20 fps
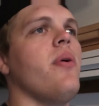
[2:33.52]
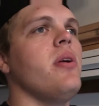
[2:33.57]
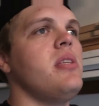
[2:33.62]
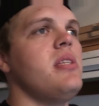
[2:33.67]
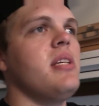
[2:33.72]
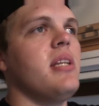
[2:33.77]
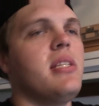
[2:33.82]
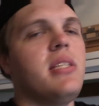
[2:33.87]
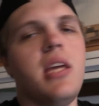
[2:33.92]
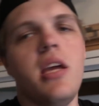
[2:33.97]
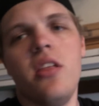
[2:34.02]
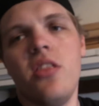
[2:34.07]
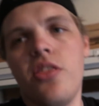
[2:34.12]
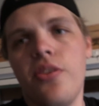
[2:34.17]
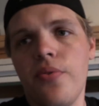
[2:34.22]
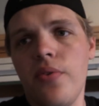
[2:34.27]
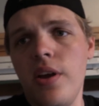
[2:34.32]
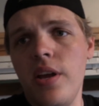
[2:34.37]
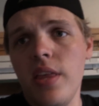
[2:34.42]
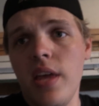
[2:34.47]
I went
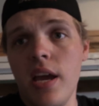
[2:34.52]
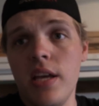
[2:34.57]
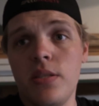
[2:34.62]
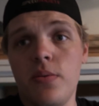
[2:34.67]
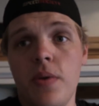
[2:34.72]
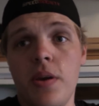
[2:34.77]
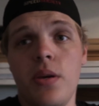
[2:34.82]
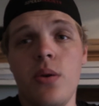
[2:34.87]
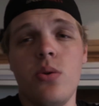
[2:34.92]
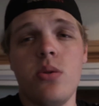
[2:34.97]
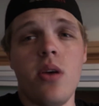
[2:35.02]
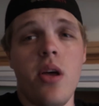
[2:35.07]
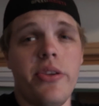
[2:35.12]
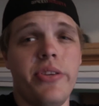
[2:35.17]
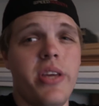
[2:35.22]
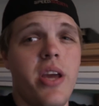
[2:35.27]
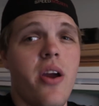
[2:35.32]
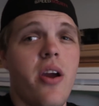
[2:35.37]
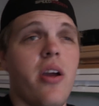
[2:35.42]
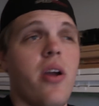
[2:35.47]
16.3 last week. You saw
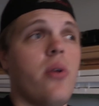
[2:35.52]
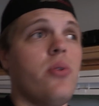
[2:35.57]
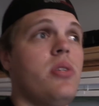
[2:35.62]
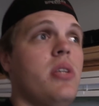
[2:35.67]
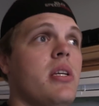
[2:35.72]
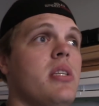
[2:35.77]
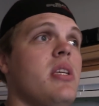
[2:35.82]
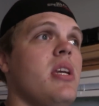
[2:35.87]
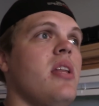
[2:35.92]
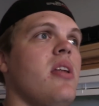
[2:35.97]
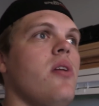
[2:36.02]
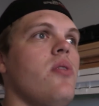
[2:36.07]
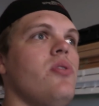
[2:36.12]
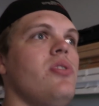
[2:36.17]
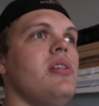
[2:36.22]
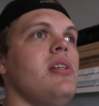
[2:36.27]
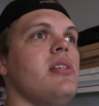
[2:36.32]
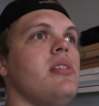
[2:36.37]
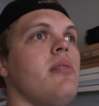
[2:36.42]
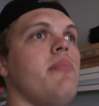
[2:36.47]
Sarah go 16.0.
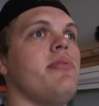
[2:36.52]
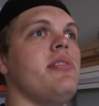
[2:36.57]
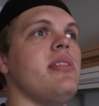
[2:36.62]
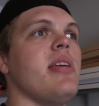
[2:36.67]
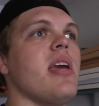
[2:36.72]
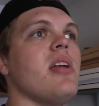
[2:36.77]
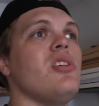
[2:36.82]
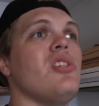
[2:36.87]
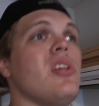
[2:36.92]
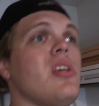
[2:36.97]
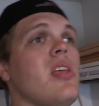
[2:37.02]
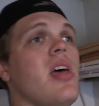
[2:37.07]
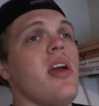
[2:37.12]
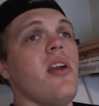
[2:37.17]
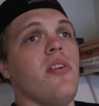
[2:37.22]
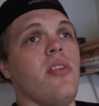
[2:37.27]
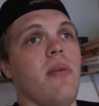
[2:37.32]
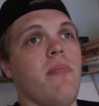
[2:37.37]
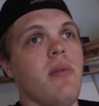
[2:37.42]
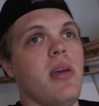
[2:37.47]
She is substantially
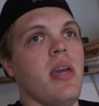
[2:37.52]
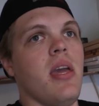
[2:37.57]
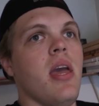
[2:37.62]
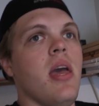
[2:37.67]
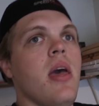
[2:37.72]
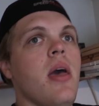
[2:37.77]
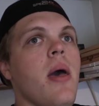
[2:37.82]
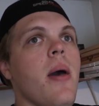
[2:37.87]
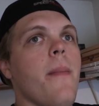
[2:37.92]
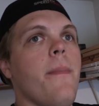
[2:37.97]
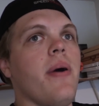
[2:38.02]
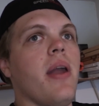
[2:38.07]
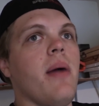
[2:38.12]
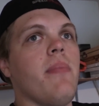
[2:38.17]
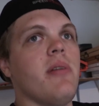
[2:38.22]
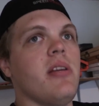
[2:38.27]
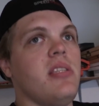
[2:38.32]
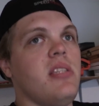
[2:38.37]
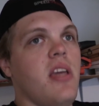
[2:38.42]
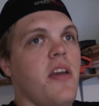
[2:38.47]
lighter than me, but I'm
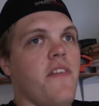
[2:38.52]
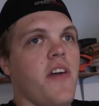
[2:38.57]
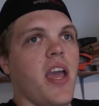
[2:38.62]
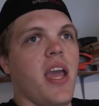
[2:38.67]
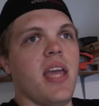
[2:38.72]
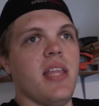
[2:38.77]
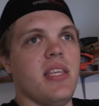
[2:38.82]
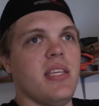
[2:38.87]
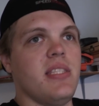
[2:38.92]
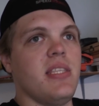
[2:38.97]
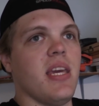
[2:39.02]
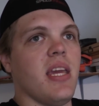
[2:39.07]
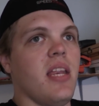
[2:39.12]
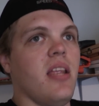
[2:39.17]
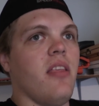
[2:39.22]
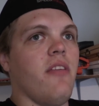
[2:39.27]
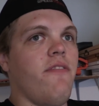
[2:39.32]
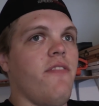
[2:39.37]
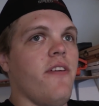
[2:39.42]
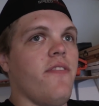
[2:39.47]
gonna see if I can get this thing
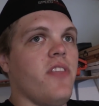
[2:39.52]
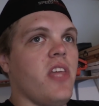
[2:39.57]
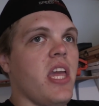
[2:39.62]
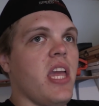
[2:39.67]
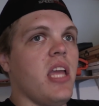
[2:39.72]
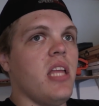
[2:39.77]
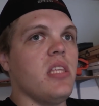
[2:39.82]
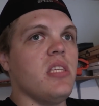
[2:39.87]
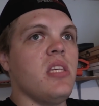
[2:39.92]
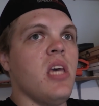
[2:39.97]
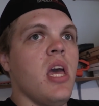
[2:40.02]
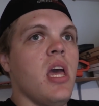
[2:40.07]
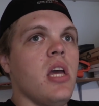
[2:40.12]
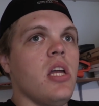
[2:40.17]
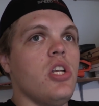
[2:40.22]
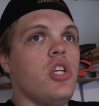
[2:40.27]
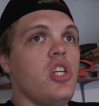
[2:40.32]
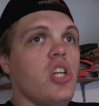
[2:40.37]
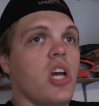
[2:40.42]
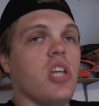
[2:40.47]
into the 15s
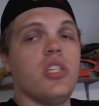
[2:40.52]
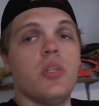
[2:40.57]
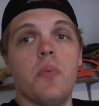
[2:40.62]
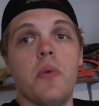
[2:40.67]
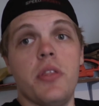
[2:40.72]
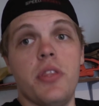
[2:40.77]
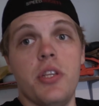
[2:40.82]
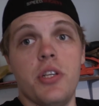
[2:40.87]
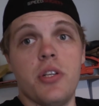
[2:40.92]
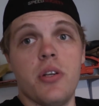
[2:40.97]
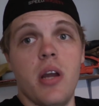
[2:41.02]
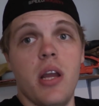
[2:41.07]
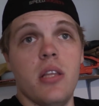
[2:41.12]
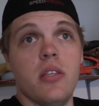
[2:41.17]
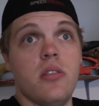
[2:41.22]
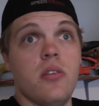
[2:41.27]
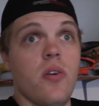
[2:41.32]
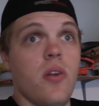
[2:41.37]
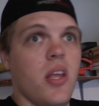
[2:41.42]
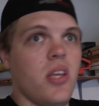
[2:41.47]
just with the
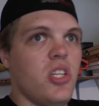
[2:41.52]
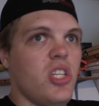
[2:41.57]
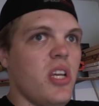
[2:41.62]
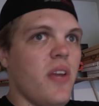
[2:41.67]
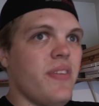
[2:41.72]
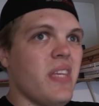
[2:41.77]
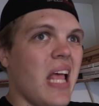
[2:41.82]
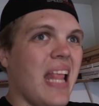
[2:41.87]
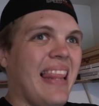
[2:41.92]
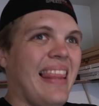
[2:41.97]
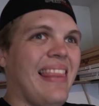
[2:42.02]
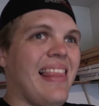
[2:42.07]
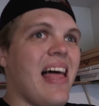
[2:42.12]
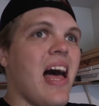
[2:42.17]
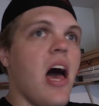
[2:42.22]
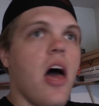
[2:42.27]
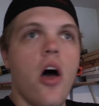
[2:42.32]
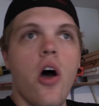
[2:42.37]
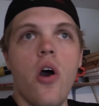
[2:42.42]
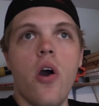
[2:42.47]
trans tune. It shifts a
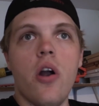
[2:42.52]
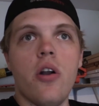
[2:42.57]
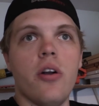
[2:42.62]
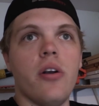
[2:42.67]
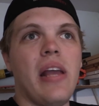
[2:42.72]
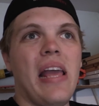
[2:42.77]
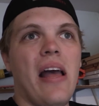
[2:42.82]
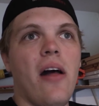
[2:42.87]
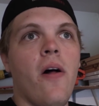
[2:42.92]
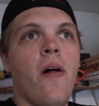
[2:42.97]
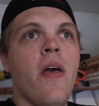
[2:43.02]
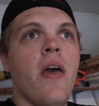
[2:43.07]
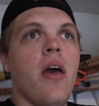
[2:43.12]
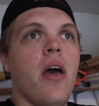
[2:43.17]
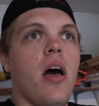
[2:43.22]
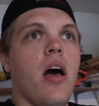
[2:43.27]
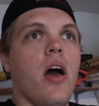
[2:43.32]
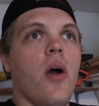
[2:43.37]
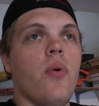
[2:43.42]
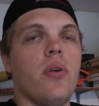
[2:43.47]
lot harder now.
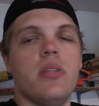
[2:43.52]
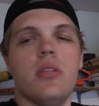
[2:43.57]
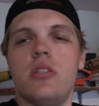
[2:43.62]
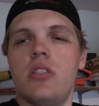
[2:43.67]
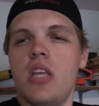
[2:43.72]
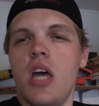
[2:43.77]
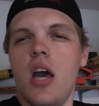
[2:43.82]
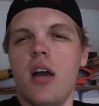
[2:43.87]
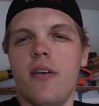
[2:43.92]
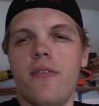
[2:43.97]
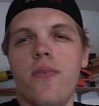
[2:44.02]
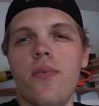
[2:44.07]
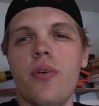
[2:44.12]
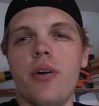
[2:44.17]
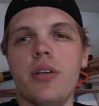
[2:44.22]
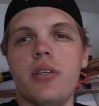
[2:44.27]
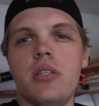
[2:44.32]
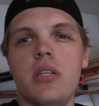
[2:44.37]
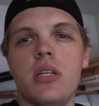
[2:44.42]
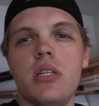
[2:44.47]
Uh, with the stock
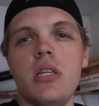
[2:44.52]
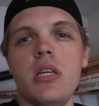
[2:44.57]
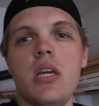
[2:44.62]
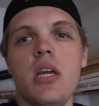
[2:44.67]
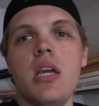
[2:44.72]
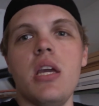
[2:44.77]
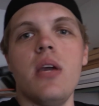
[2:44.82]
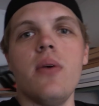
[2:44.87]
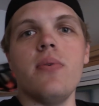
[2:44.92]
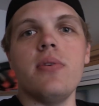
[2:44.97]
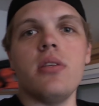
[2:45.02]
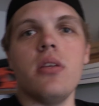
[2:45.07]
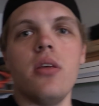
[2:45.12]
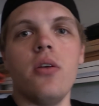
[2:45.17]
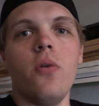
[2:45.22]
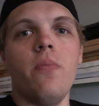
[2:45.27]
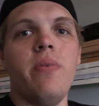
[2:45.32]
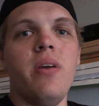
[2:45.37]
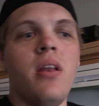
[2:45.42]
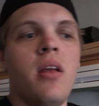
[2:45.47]
4 l 60 e it was a
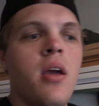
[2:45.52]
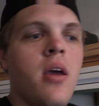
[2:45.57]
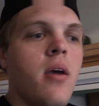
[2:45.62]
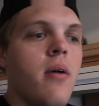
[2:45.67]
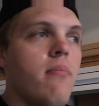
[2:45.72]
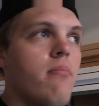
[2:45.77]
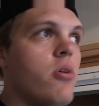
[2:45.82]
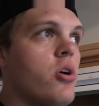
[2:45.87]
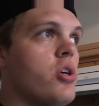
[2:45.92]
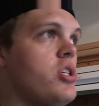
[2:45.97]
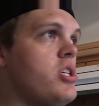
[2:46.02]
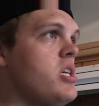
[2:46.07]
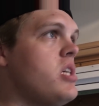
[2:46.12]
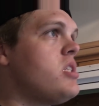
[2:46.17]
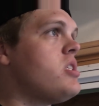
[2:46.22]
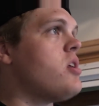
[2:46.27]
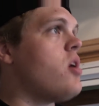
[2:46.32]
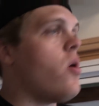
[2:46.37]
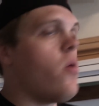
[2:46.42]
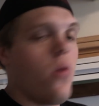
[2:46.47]
little bit mushy,
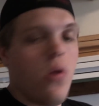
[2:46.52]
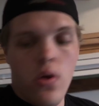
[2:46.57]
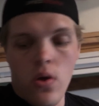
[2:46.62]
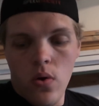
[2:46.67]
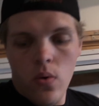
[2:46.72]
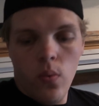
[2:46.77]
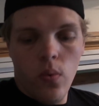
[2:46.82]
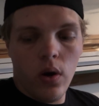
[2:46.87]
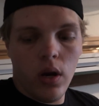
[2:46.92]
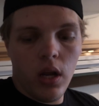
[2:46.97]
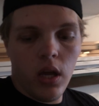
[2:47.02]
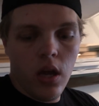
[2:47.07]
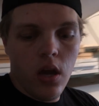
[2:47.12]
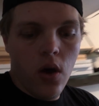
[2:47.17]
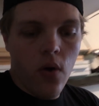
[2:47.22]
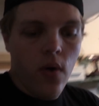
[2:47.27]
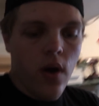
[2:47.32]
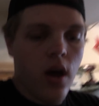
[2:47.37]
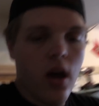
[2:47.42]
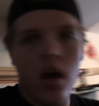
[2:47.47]
so we're gonna
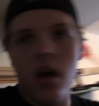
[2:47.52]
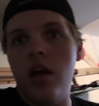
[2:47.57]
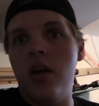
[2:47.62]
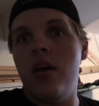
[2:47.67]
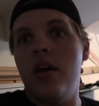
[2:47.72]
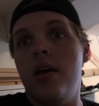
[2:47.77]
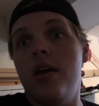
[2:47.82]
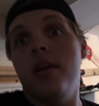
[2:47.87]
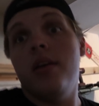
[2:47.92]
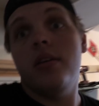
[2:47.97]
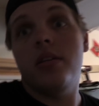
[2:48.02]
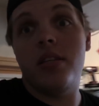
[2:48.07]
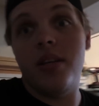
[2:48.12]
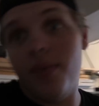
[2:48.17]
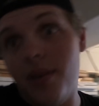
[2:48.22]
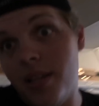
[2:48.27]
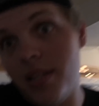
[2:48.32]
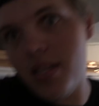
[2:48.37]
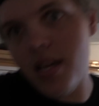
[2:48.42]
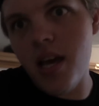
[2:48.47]
go uh, see
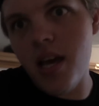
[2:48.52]
what it